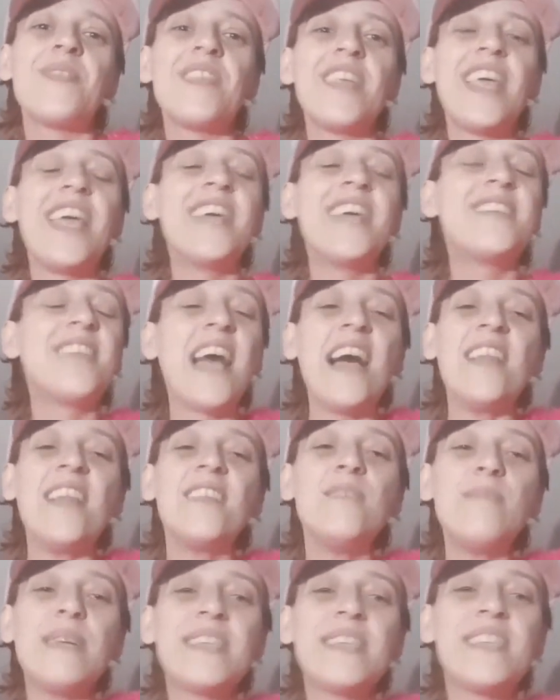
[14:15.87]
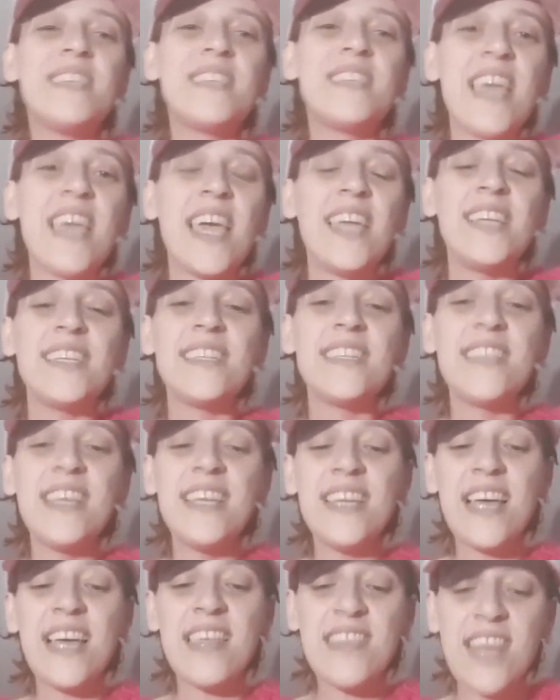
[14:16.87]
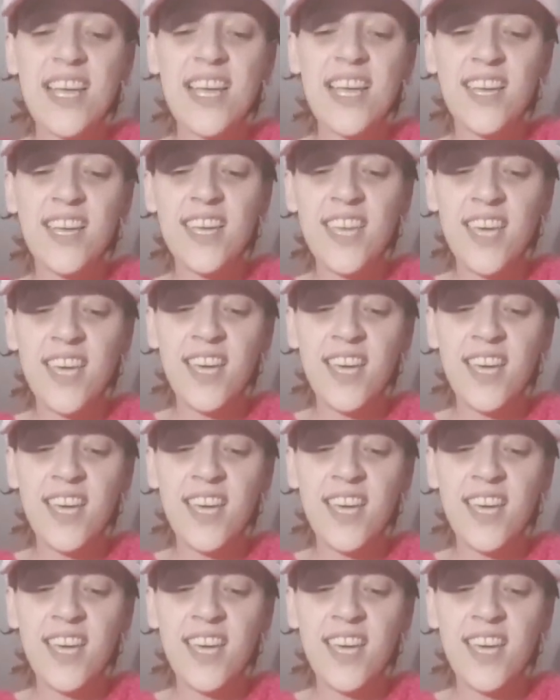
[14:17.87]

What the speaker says: Exactly, Mrs. Kennedy, and I think